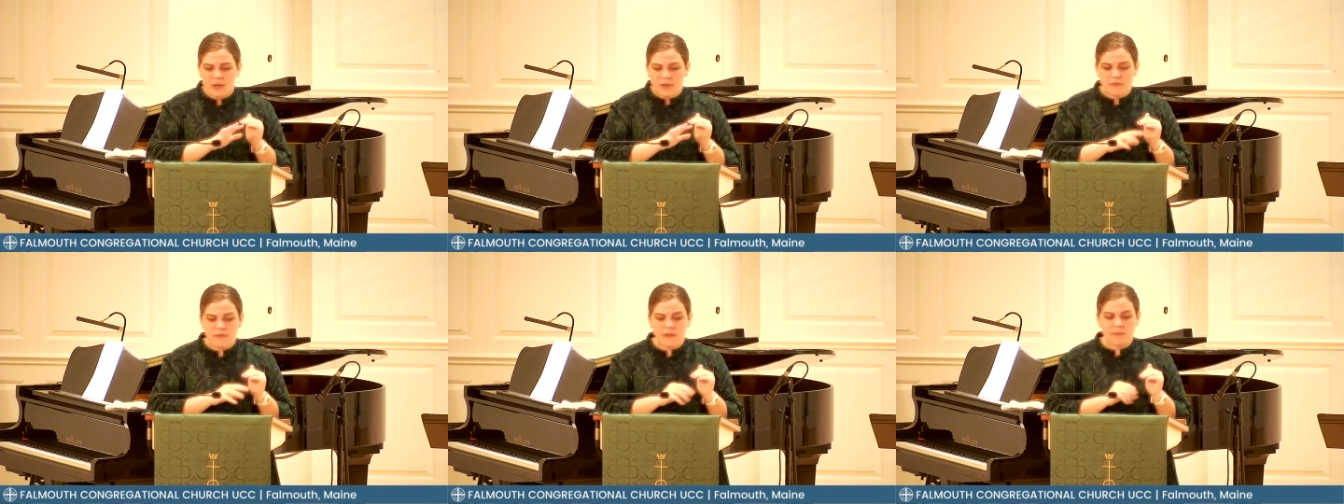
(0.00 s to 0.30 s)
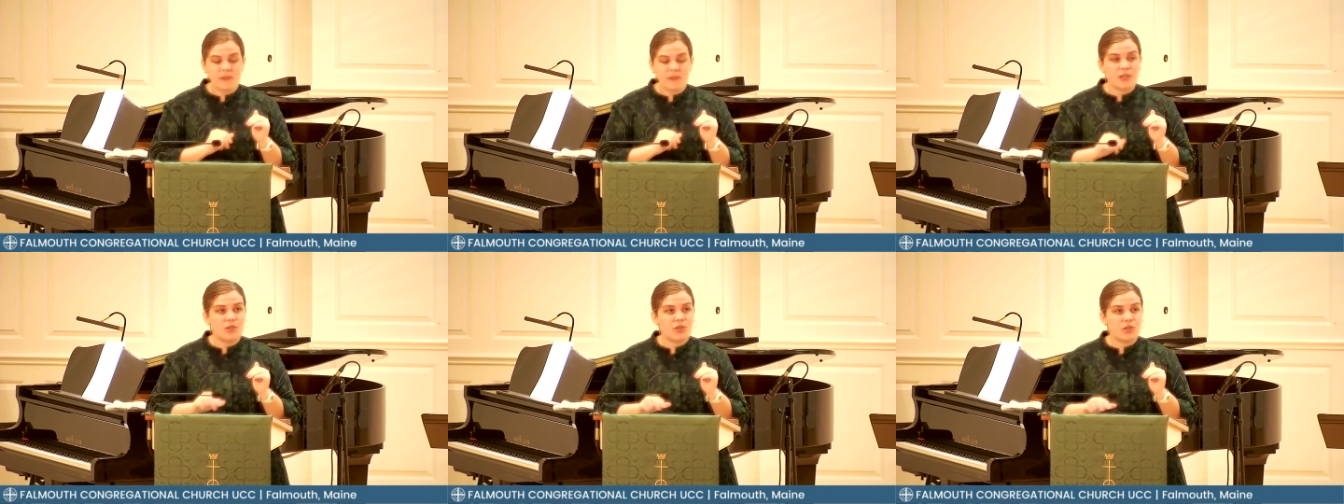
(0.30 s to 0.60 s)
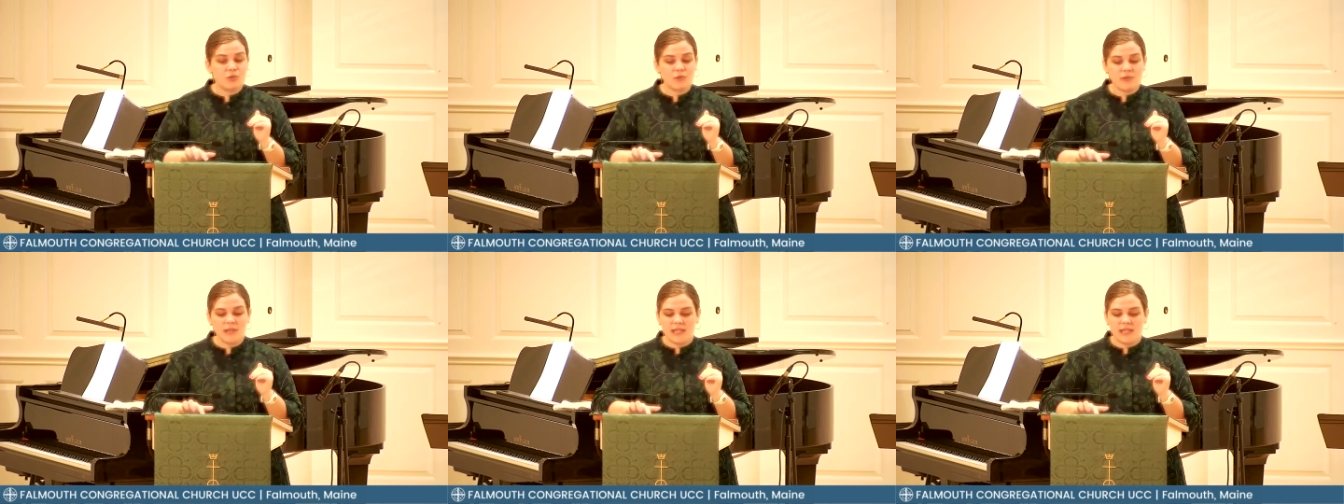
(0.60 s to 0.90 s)
from the
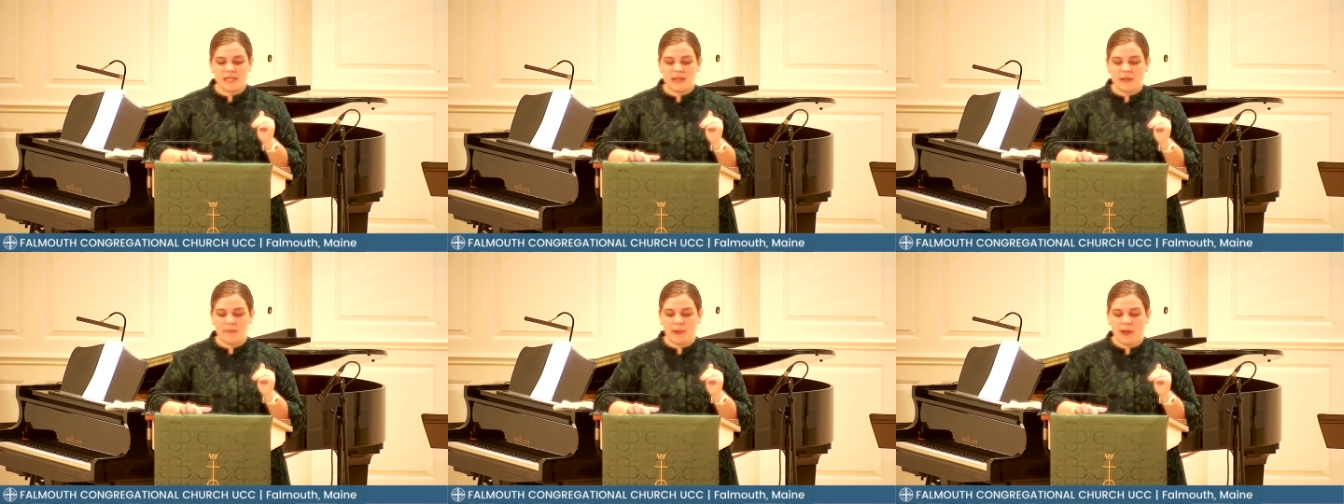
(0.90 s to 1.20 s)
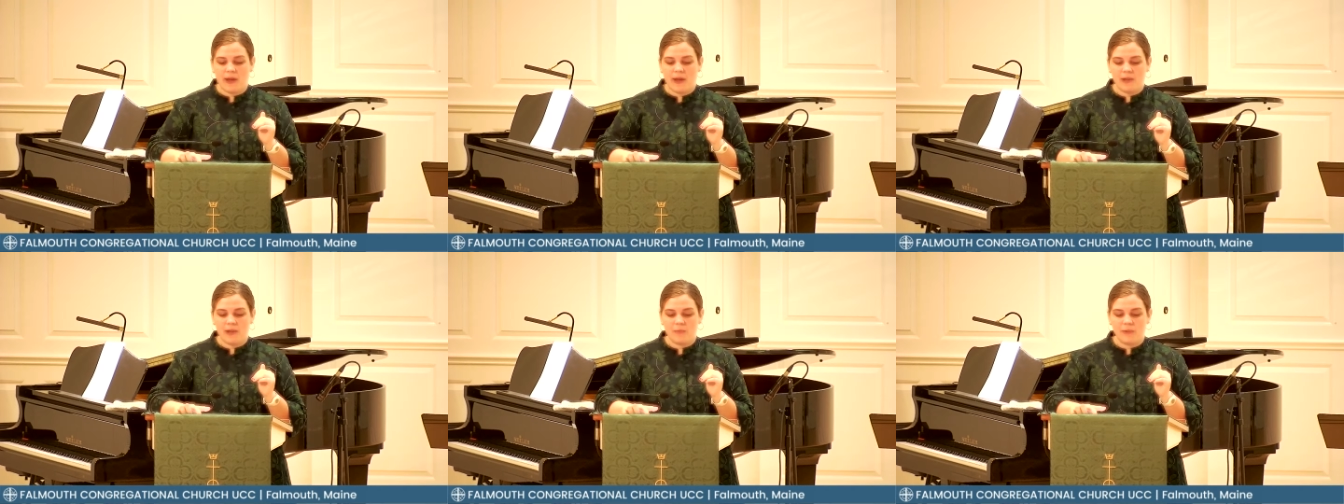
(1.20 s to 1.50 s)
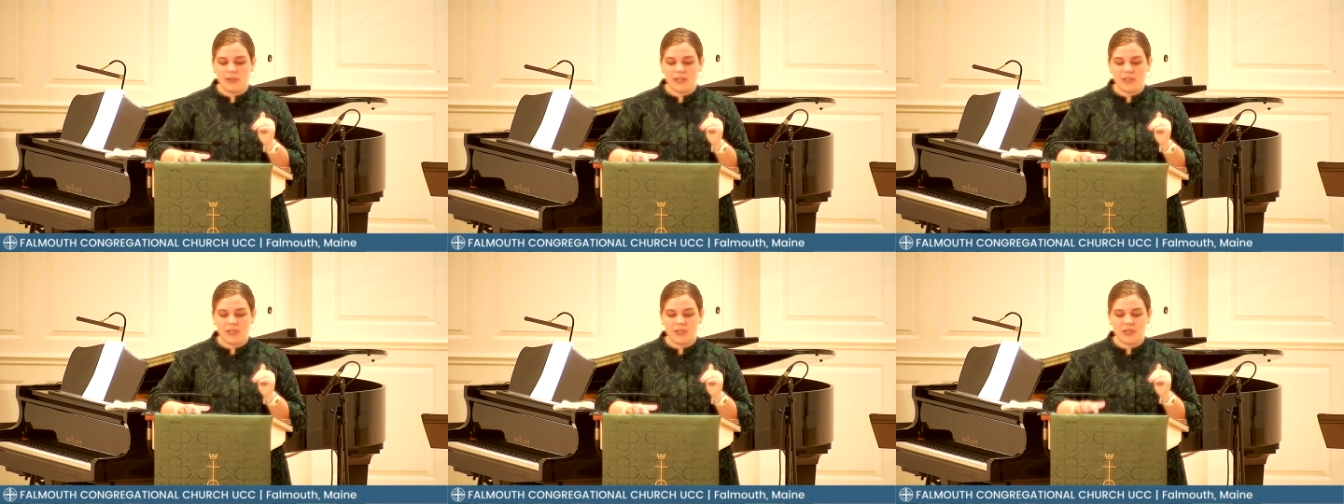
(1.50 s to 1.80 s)
street upon
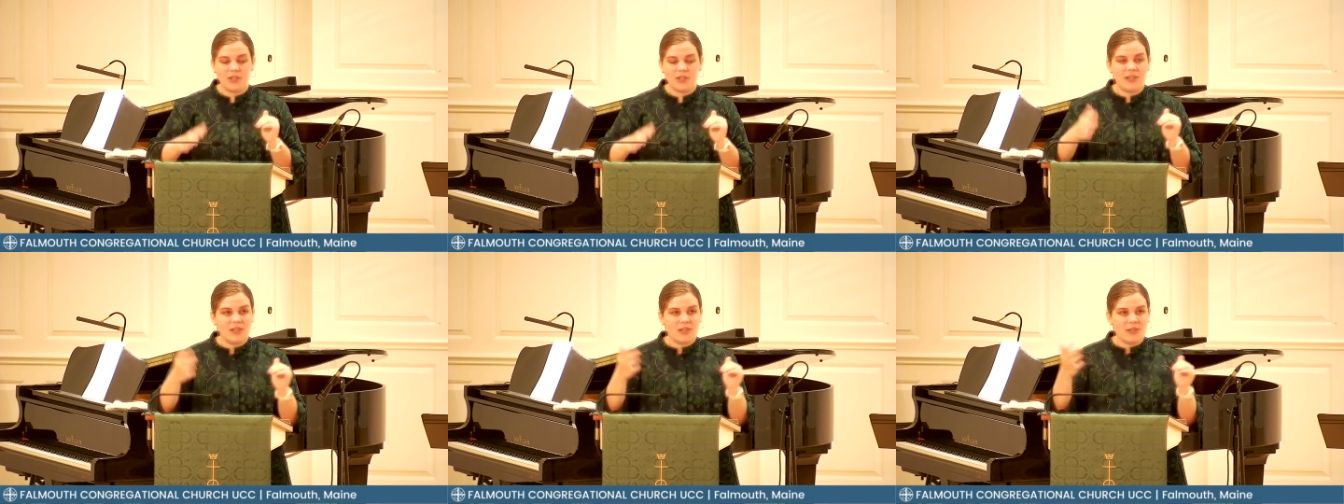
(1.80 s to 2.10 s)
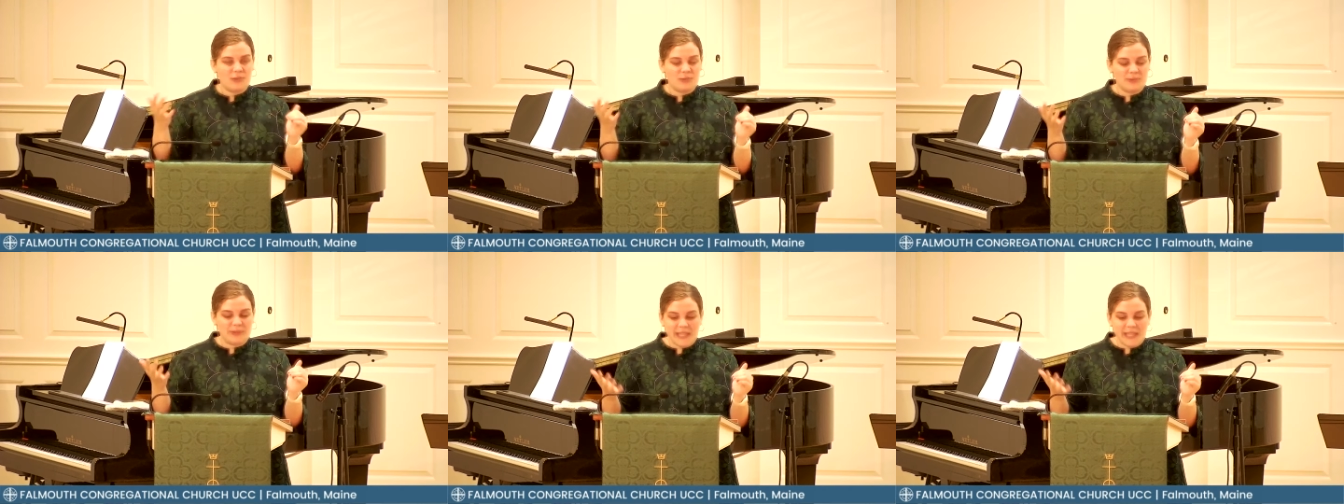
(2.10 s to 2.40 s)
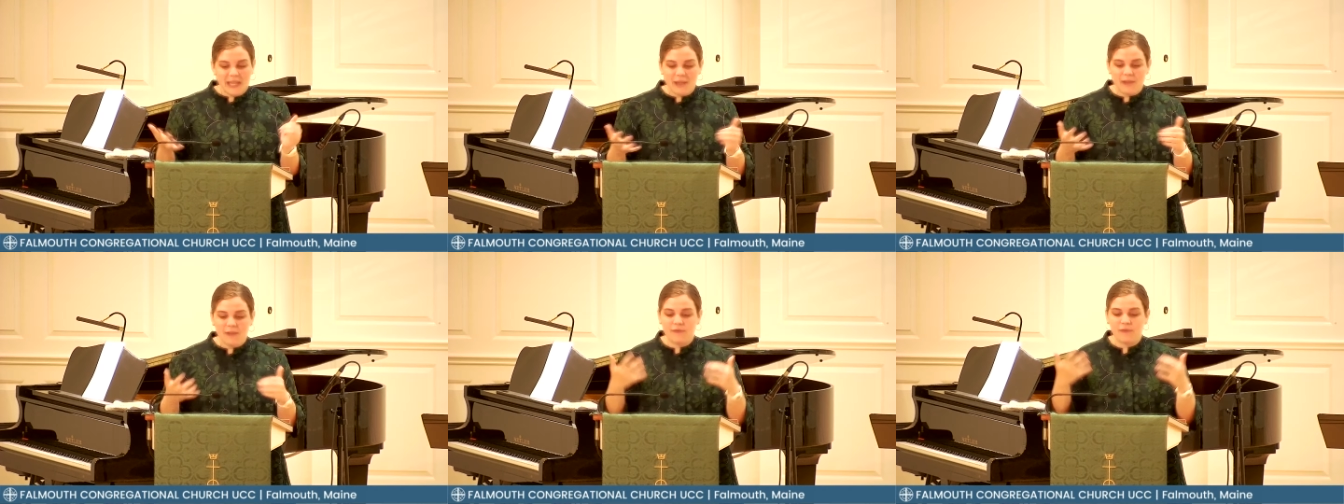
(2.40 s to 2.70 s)
which you
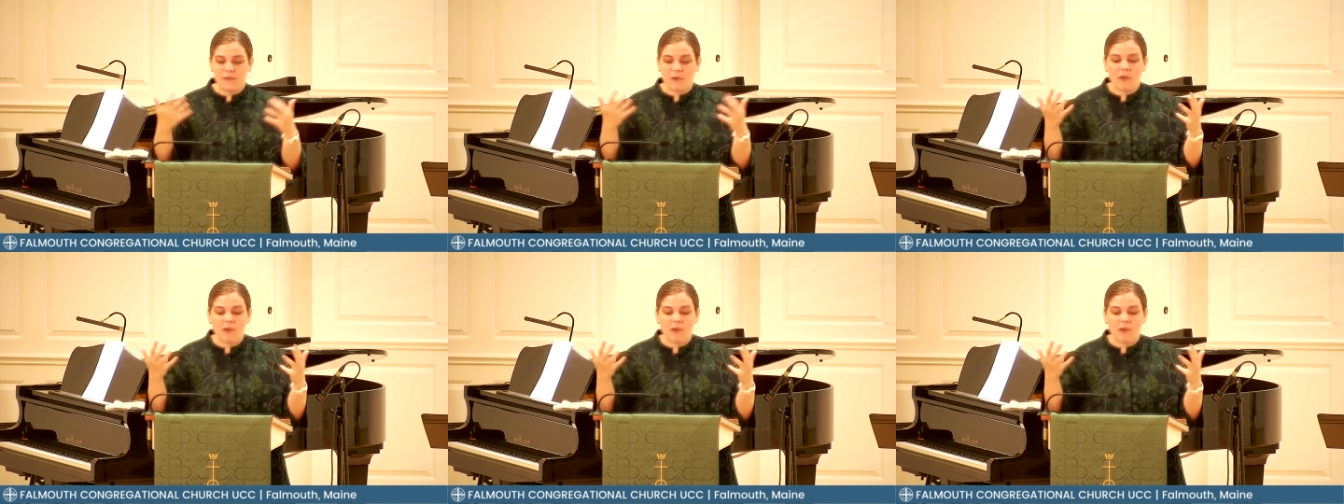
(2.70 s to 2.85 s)
live,